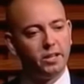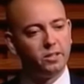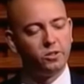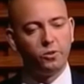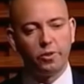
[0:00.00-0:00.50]

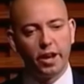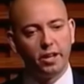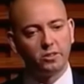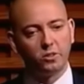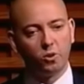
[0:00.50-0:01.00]
in
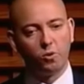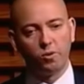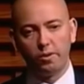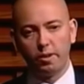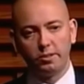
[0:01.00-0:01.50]
2000,
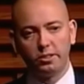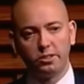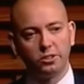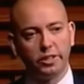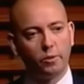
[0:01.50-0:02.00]
or let's
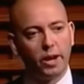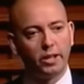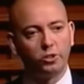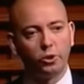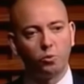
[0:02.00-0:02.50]
just say when
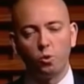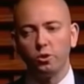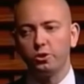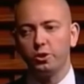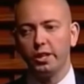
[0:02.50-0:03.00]
I joined
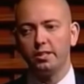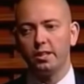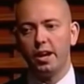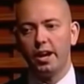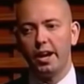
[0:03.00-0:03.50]
Wall Street,
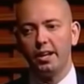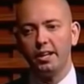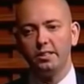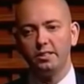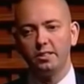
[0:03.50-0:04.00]
at
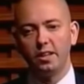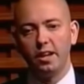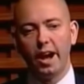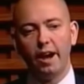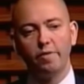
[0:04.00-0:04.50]
least
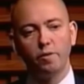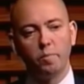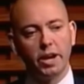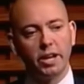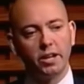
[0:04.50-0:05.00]
half the
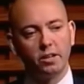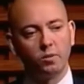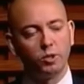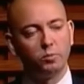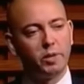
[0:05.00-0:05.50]
money
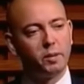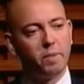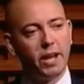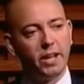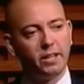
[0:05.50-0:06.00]
was being
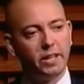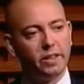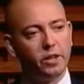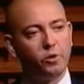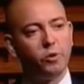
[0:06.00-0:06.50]
made
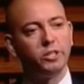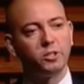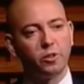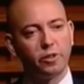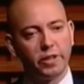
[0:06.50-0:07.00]
in the
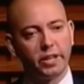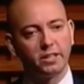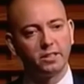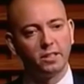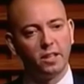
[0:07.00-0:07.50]
original
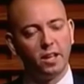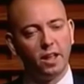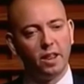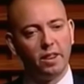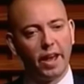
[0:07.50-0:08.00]
things
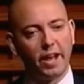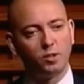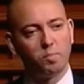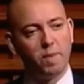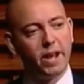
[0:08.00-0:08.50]

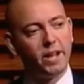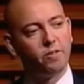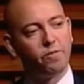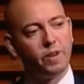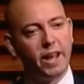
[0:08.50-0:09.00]
that
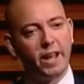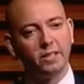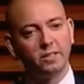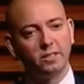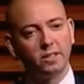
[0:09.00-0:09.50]
made
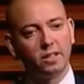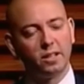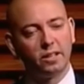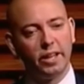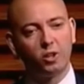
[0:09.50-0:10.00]
finance
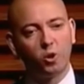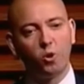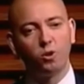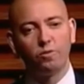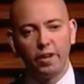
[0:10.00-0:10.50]
get
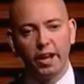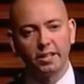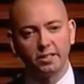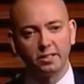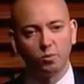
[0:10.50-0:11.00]
called
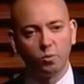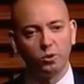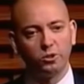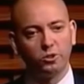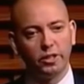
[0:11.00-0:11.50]
finance.
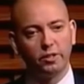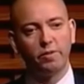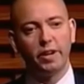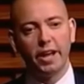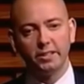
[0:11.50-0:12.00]
Wall Street
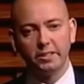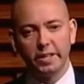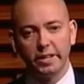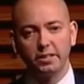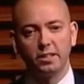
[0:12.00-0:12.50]
financed
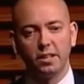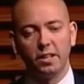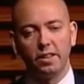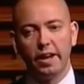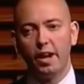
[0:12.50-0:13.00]
things.
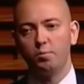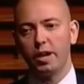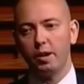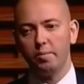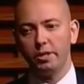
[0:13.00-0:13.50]
They helped
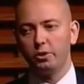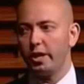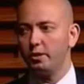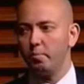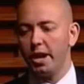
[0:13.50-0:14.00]
companies
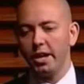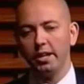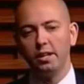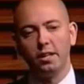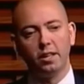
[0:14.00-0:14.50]
raise
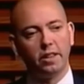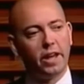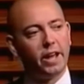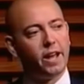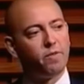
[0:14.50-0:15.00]
money.
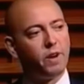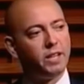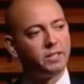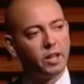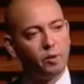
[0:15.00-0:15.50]
They advised